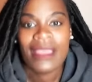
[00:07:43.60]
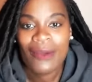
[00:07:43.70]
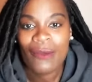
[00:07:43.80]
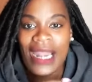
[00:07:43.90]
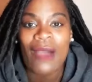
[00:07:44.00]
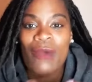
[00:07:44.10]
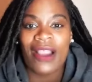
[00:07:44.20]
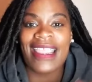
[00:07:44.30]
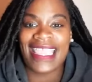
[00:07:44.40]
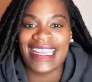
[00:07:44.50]
When I
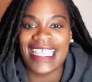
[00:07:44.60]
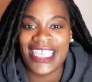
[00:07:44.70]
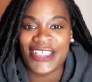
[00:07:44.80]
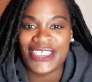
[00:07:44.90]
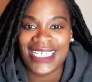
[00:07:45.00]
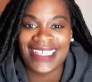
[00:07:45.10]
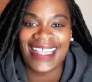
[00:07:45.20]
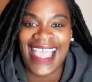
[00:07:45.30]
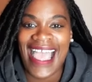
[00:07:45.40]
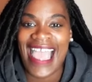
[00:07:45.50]
work in the kitchen,
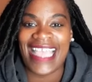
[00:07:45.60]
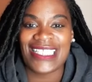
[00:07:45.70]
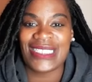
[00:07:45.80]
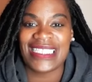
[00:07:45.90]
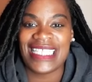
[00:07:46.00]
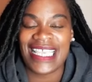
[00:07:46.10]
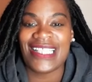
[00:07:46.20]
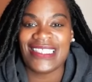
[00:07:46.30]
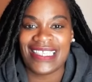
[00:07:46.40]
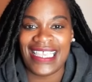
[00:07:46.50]
I
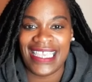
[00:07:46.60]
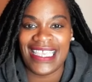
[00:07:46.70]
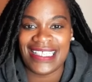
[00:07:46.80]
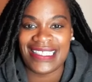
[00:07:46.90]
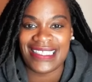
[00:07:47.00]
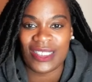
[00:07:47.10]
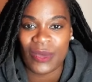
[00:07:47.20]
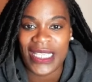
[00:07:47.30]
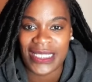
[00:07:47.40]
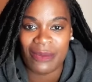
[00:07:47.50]
tend to eat
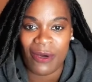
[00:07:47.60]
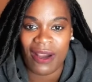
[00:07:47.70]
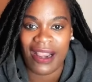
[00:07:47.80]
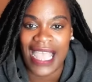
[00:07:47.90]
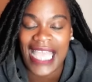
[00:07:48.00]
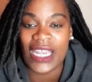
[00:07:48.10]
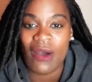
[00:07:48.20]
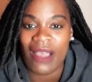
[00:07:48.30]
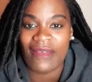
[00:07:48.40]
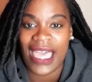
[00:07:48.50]
sweets more. I
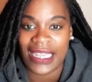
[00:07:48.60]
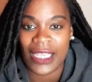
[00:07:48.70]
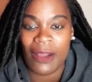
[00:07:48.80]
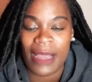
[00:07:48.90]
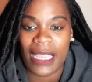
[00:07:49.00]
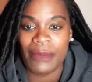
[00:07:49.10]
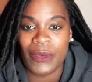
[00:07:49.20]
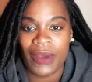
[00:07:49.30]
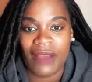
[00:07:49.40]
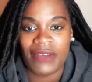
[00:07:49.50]
know I've got to get on my
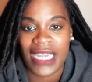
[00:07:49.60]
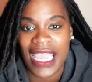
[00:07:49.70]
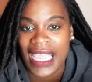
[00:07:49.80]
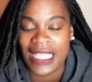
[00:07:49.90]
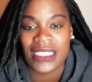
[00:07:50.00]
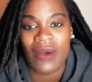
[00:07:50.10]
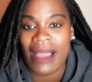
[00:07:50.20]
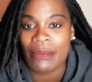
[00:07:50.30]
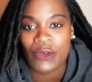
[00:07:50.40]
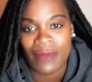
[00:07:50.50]
computer every day. So
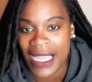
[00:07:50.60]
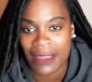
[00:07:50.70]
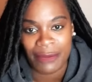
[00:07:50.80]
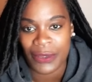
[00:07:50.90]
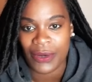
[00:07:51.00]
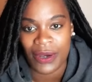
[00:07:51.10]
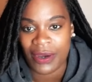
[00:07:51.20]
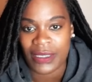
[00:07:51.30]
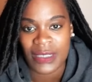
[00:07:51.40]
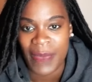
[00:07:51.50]
I move my
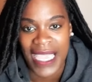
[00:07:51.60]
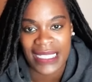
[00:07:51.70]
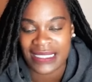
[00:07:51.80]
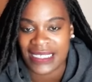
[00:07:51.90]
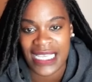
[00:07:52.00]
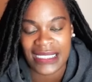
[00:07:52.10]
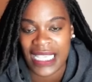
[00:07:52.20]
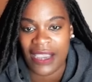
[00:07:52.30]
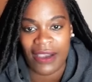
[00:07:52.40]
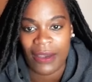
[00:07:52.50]
computer space, desk
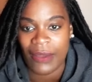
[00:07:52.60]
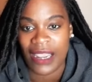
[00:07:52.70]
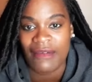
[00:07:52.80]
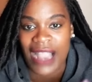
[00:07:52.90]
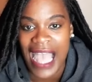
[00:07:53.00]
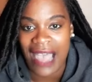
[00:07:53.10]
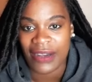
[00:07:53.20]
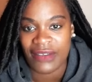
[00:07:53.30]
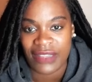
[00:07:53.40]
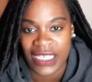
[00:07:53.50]
area, whatever,
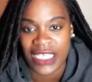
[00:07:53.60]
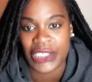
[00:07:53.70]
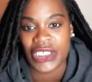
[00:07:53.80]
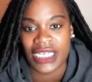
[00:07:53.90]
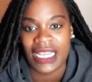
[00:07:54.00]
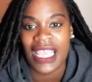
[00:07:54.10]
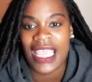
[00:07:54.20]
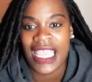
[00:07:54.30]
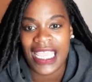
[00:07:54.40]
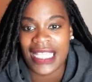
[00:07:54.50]
out of the kitchen
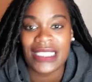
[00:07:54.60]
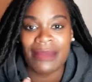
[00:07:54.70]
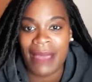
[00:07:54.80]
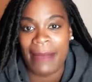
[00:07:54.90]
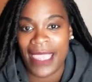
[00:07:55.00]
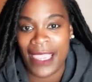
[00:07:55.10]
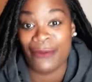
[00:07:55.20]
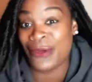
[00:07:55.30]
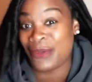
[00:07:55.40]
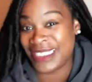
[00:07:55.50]
into my
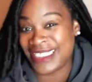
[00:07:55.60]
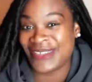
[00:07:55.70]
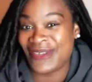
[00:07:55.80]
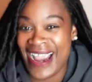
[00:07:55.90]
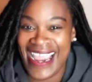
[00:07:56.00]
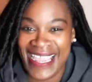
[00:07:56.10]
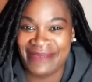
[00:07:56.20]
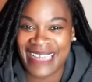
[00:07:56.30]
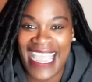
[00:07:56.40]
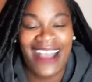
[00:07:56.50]
bedroom, which is where I
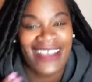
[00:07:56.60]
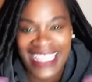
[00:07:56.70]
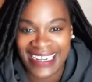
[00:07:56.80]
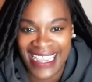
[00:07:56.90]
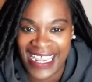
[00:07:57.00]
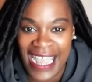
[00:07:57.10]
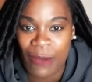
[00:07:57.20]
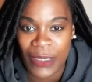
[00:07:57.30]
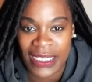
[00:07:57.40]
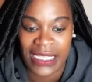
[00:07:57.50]
am now. And I
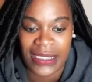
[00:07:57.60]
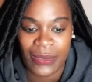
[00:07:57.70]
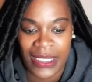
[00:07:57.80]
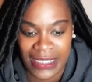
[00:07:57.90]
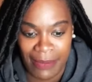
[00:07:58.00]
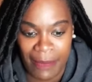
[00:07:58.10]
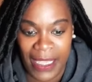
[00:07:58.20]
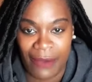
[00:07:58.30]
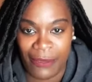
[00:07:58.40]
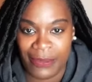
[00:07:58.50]
wouldn't eat sweets in my
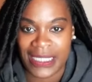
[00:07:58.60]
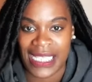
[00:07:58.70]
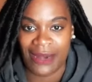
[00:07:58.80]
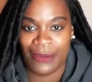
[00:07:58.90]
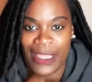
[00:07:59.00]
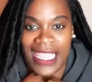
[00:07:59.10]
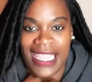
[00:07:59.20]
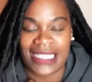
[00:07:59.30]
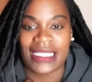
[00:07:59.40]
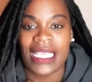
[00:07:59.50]
bedroom because I don't want
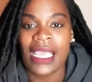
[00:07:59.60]
ants.